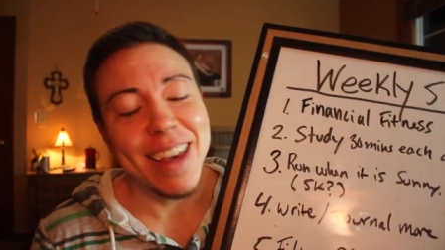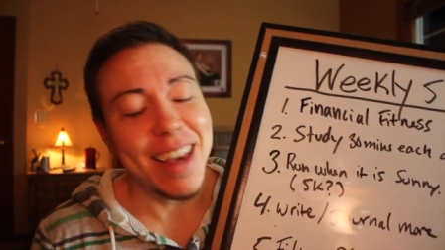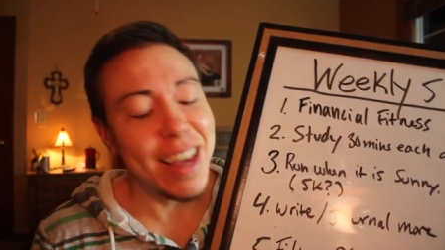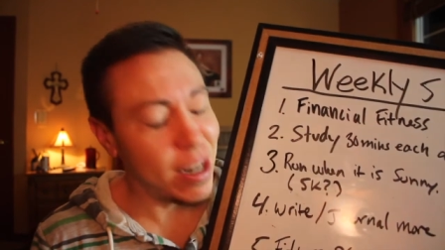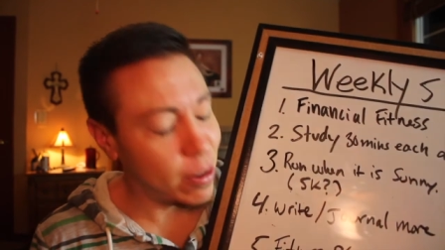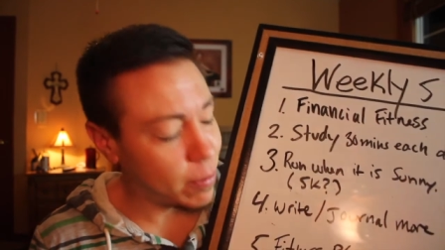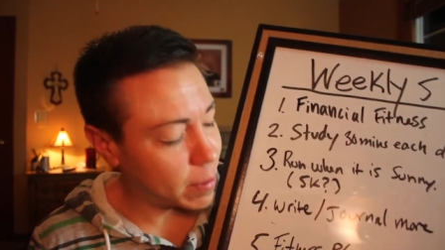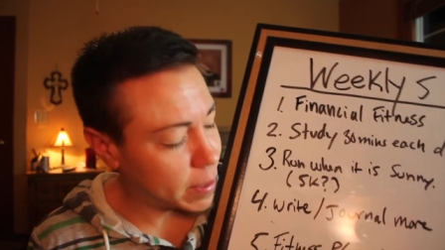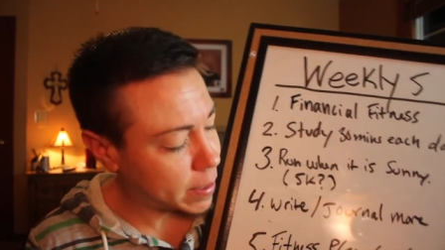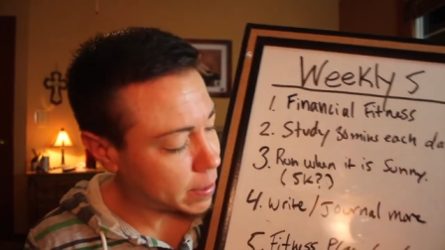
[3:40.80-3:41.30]

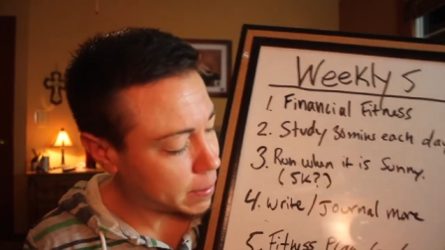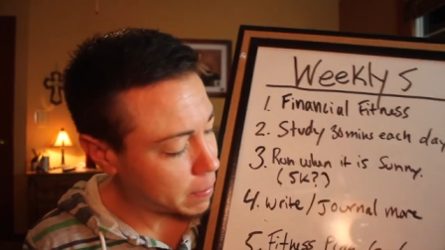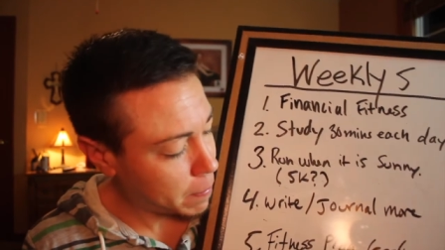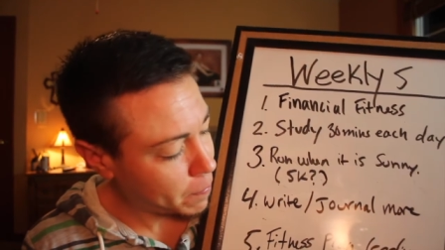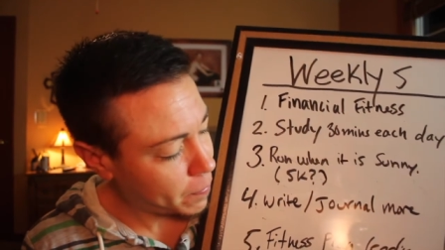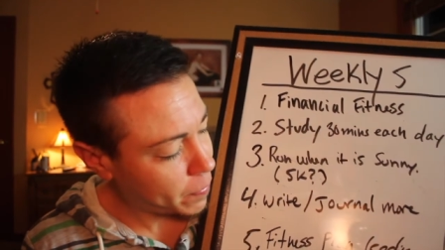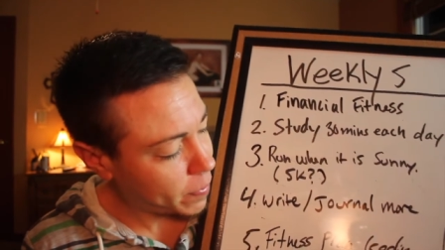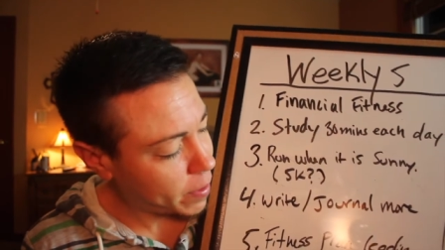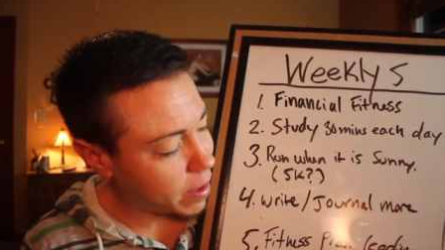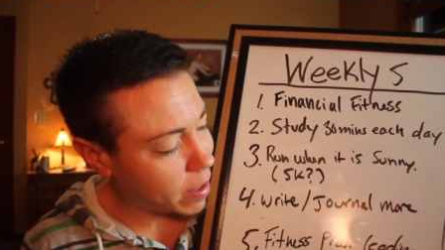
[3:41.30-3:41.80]

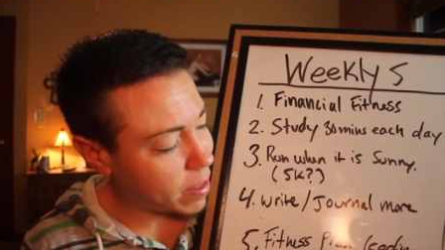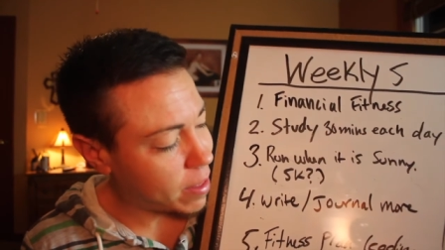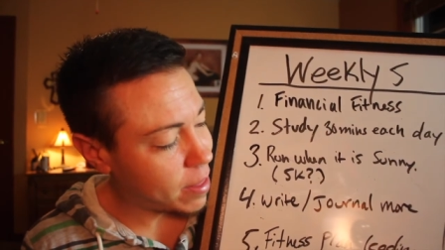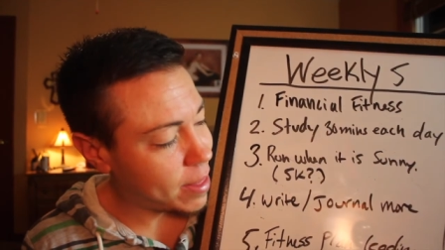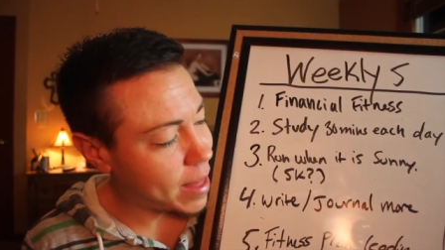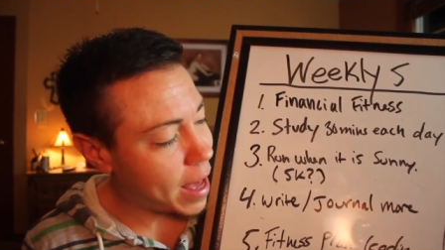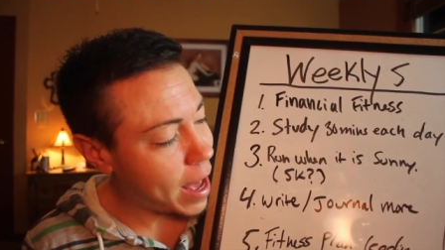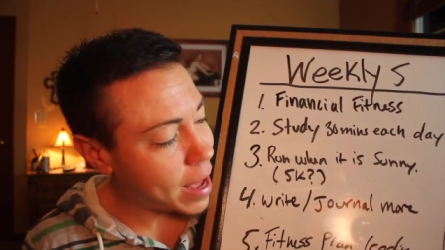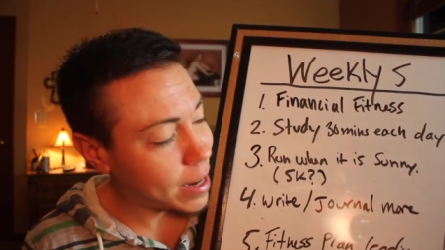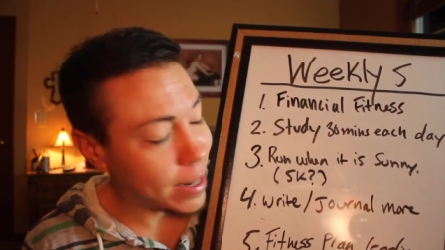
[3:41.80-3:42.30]
Anyways,
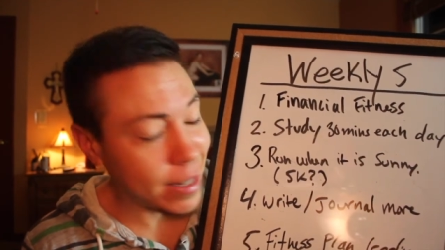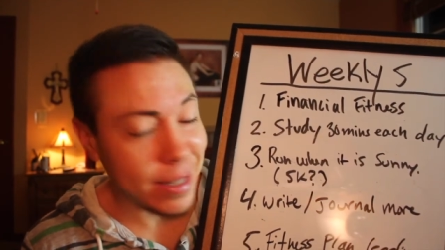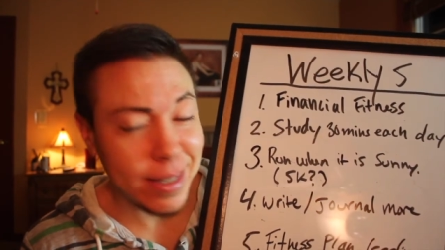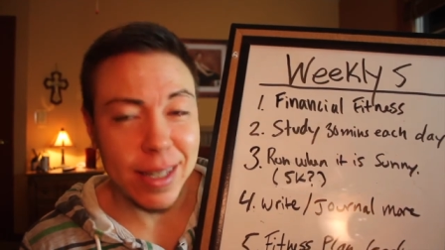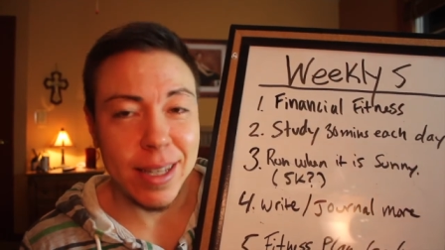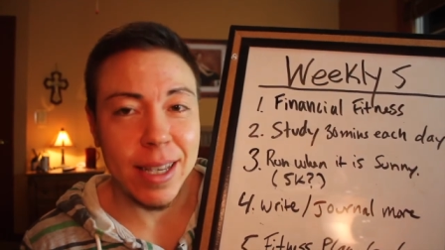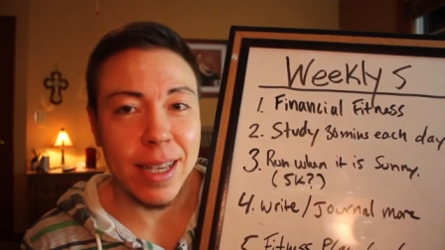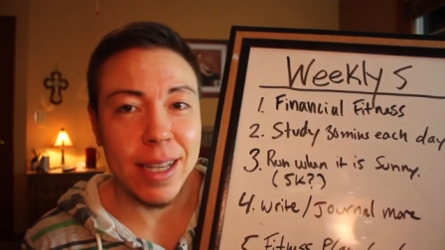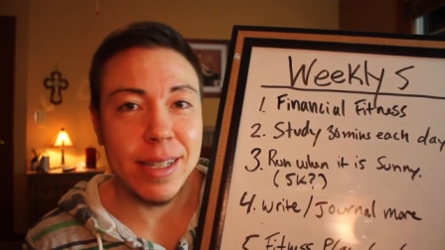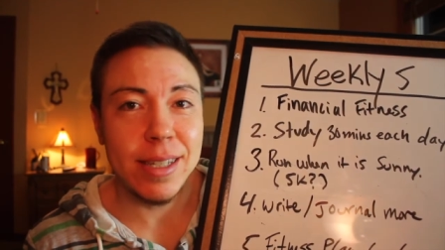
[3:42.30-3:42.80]
that
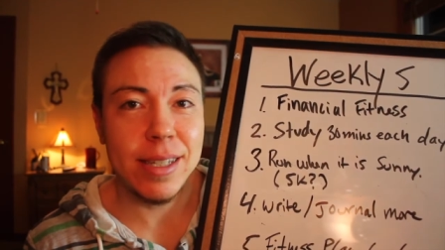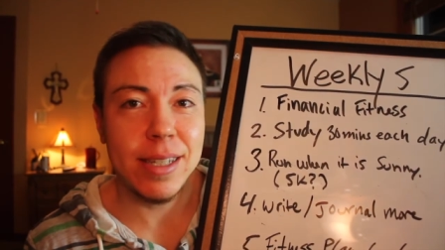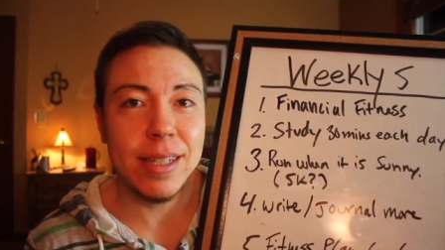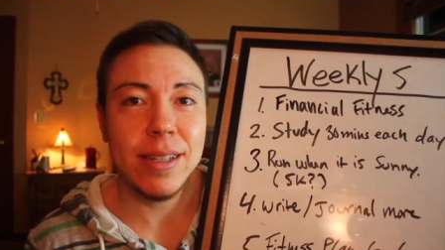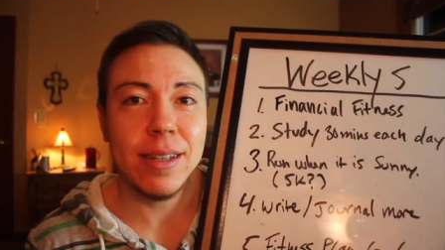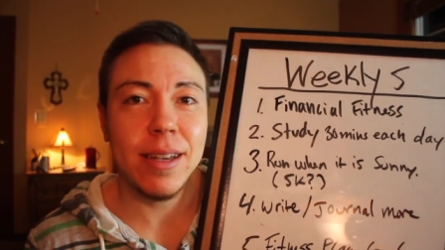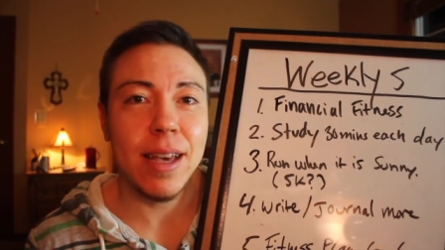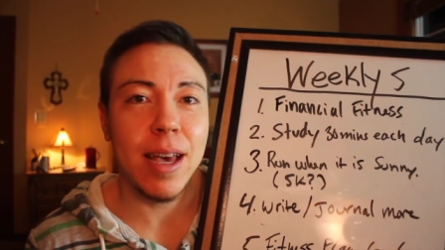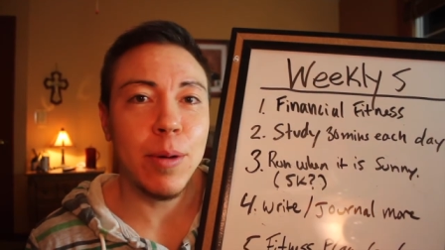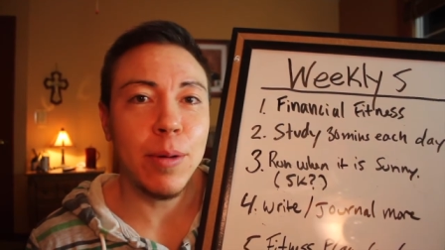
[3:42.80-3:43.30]
is it.